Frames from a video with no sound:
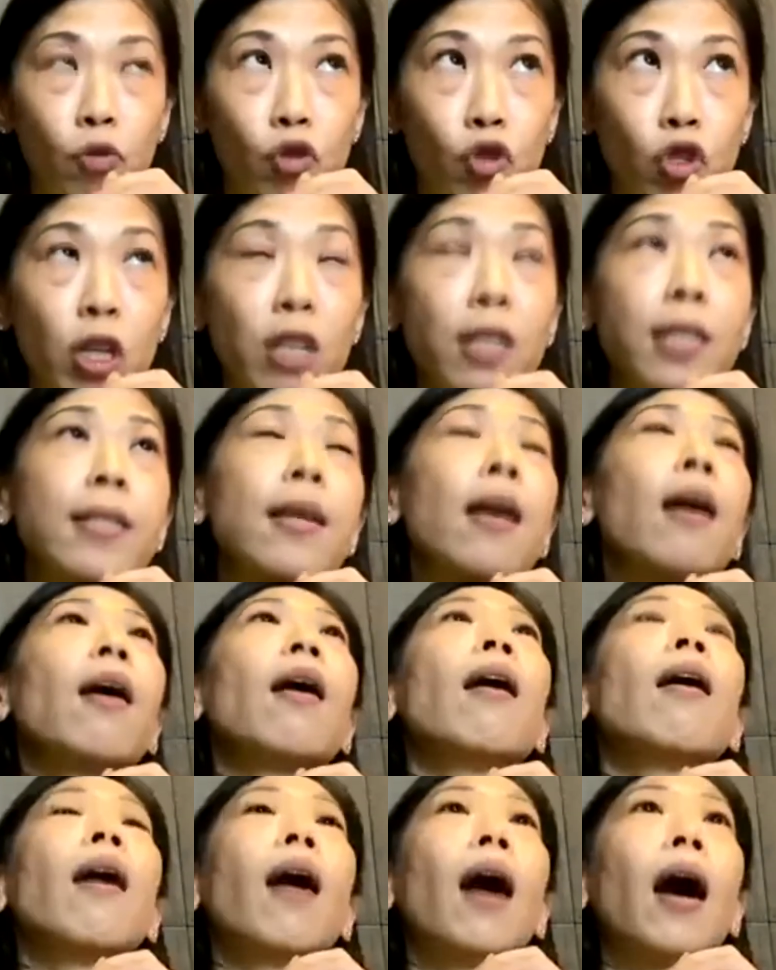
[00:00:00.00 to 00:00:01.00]
Just
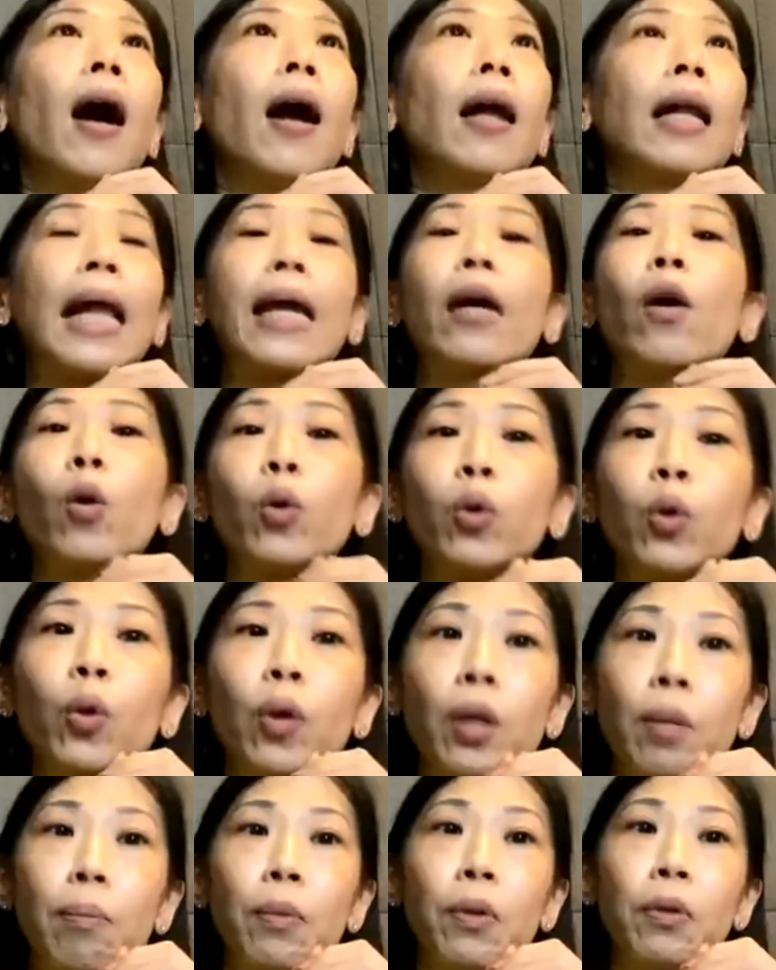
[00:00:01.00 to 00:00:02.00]
like
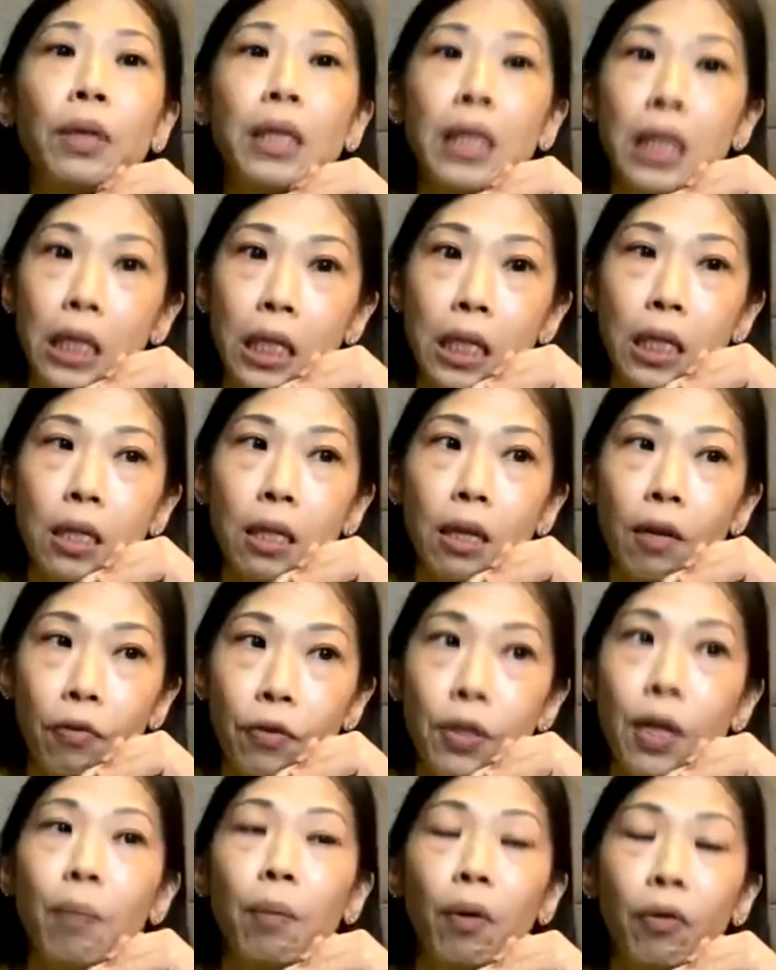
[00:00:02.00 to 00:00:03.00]
autoimmune disease. If
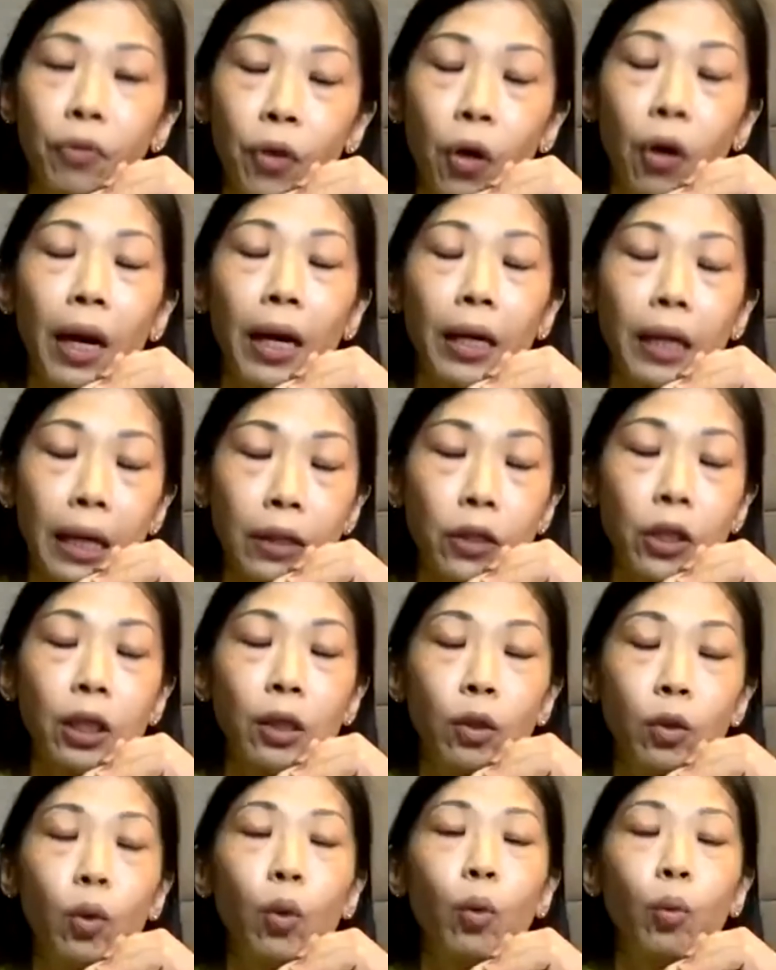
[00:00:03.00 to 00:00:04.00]
some of you
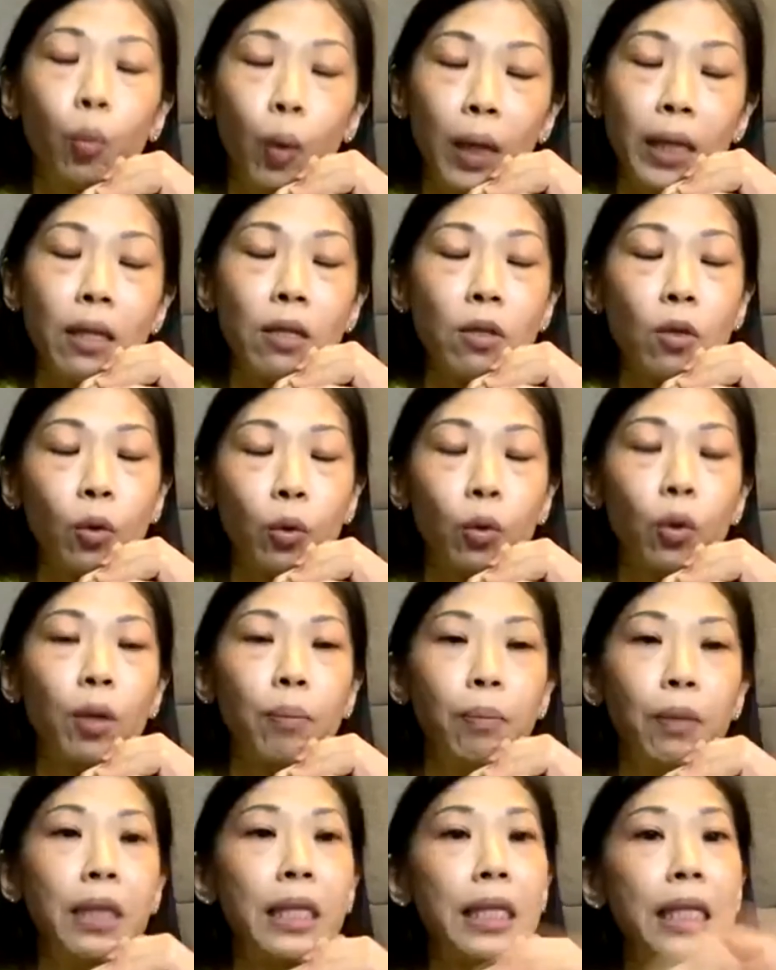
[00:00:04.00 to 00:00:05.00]
actually know what is
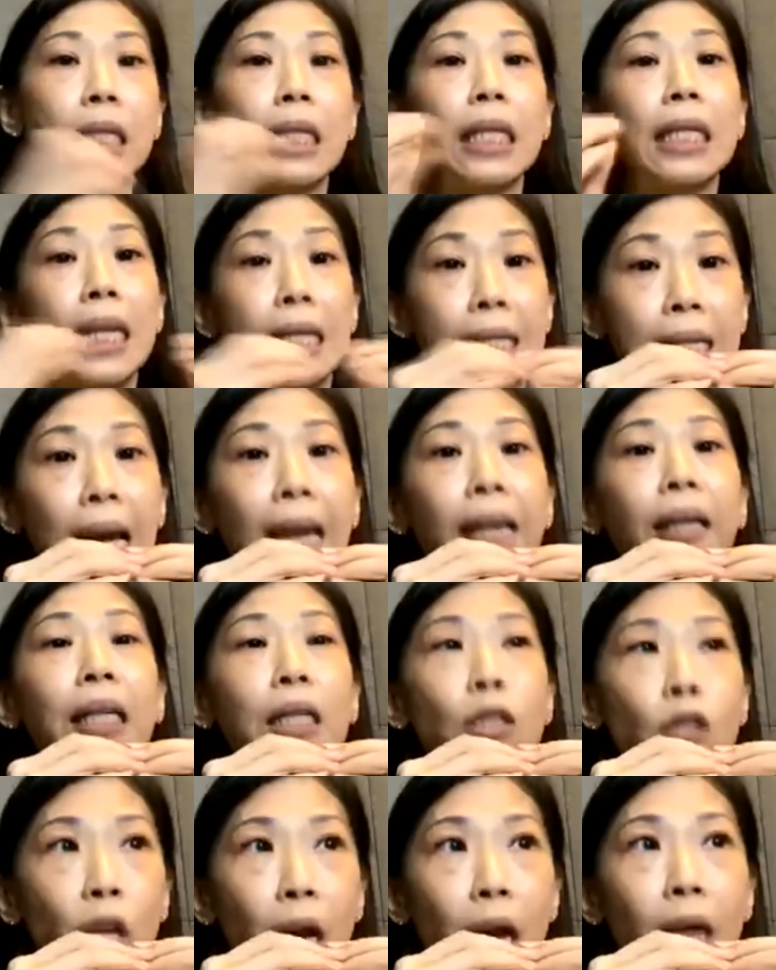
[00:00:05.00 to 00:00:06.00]
autoimmune disease, it attack
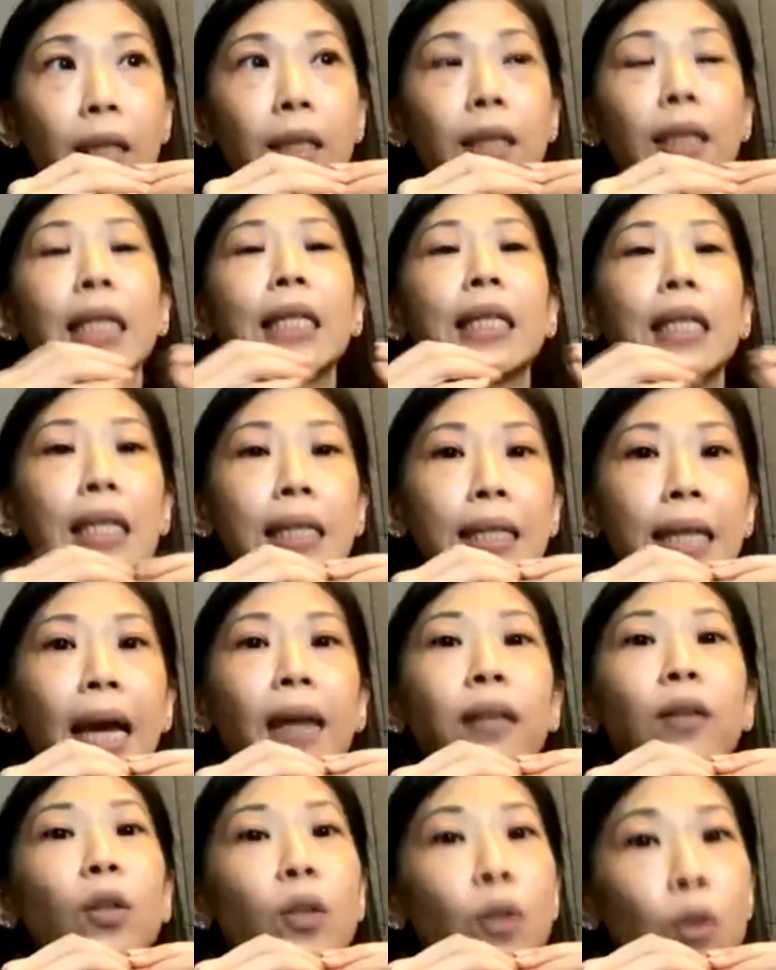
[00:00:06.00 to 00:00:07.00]
each other. It
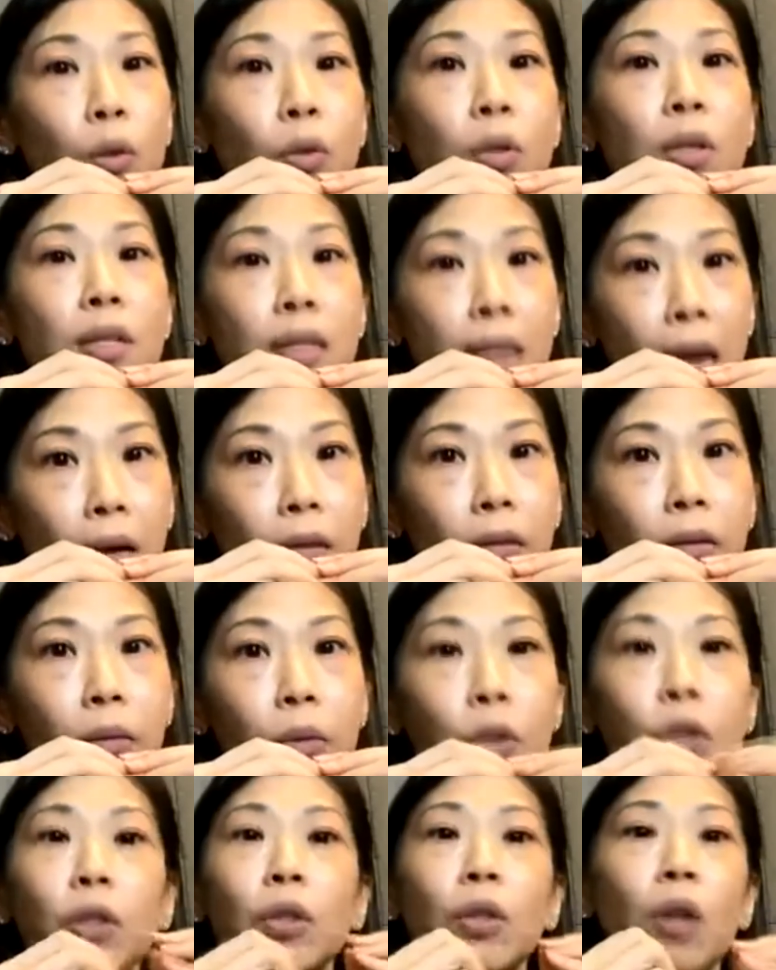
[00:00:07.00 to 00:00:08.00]
attack the good cell,
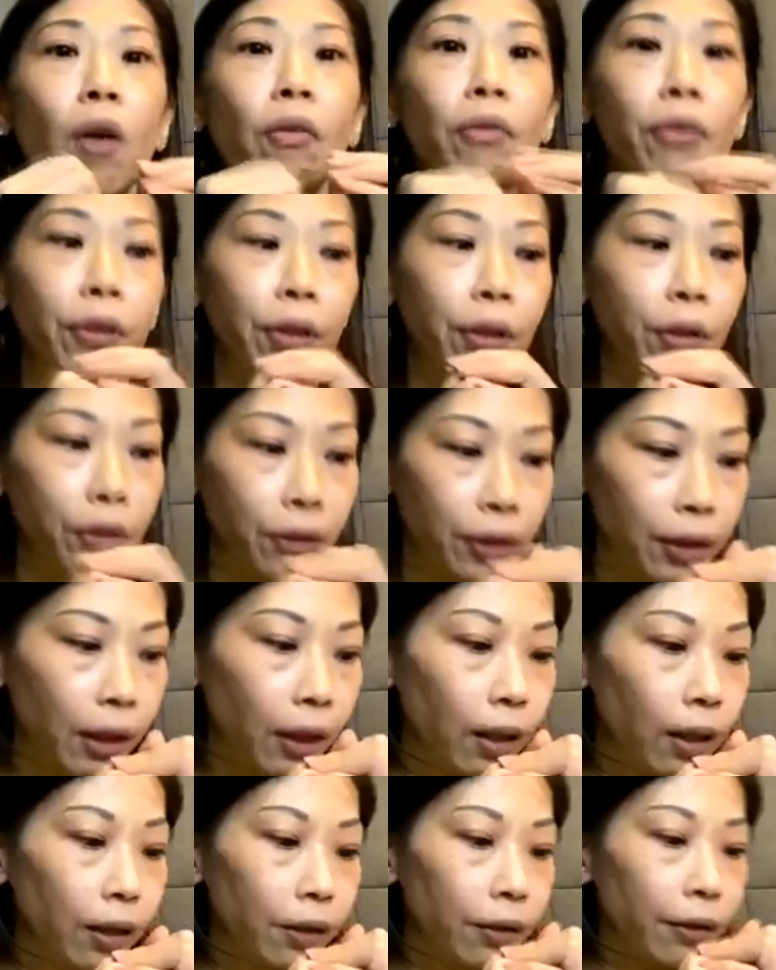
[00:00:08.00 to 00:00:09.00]
which is not very good,
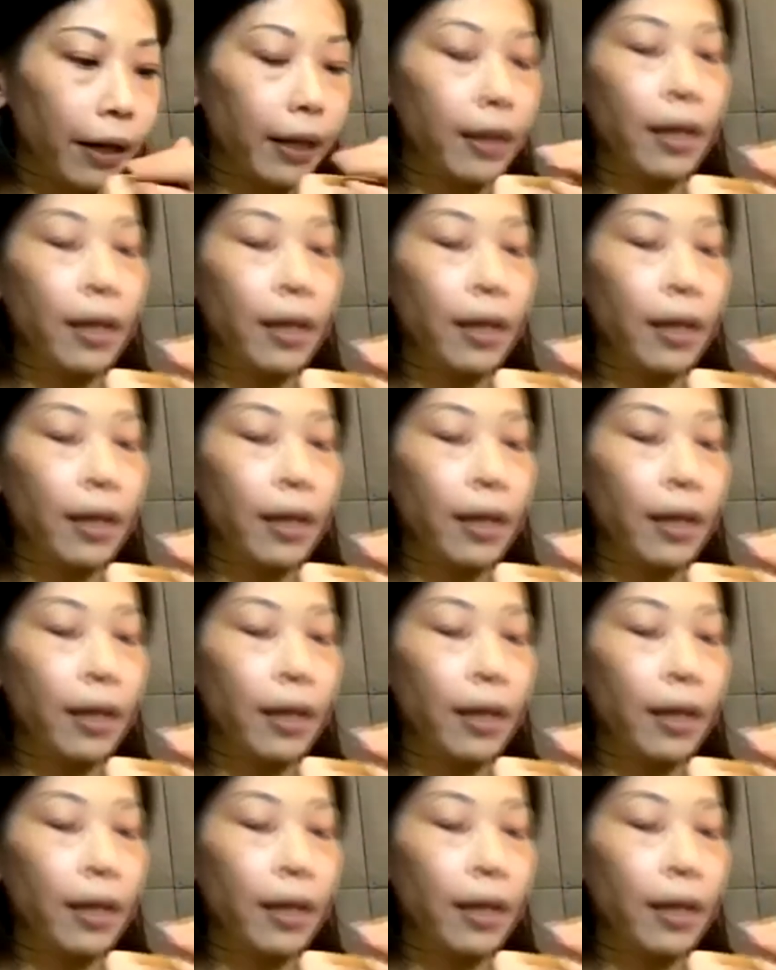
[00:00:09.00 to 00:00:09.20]
right?